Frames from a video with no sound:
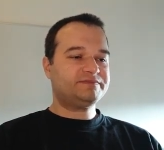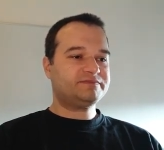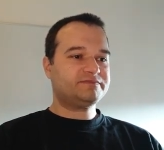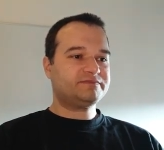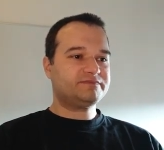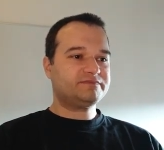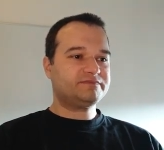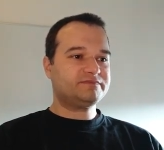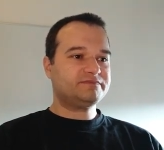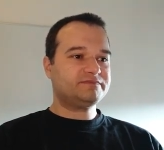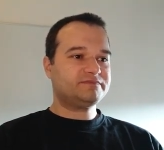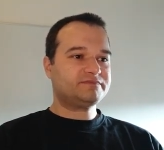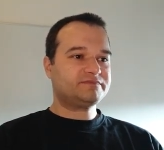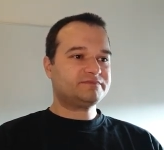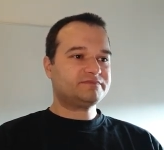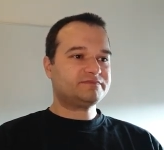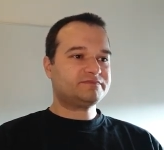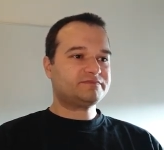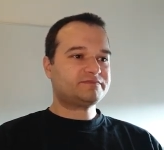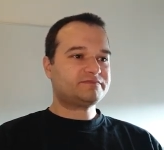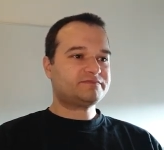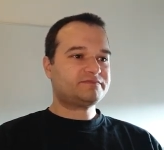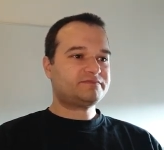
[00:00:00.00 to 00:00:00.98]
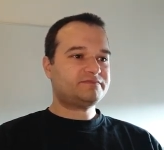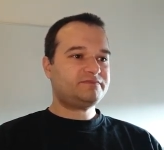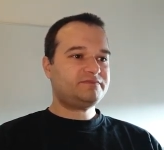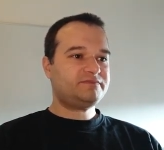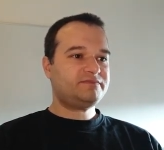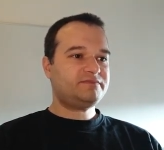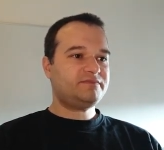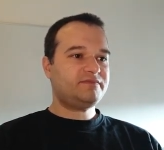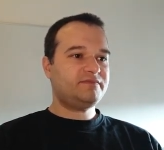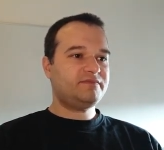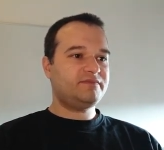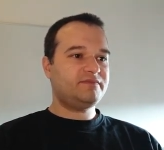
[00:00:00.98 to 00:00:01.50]

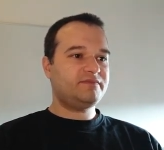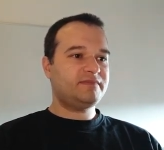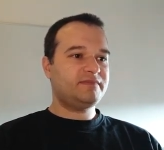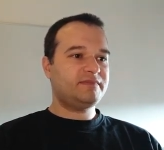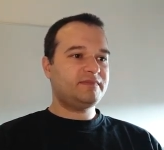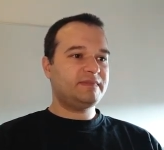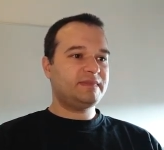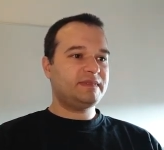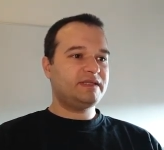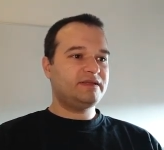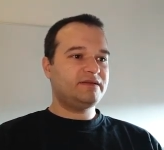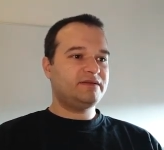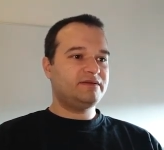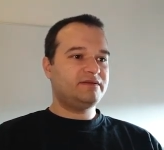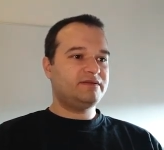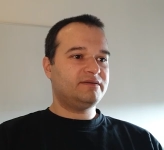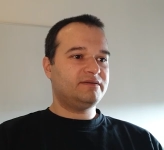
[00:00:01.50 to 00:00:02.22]
(silence)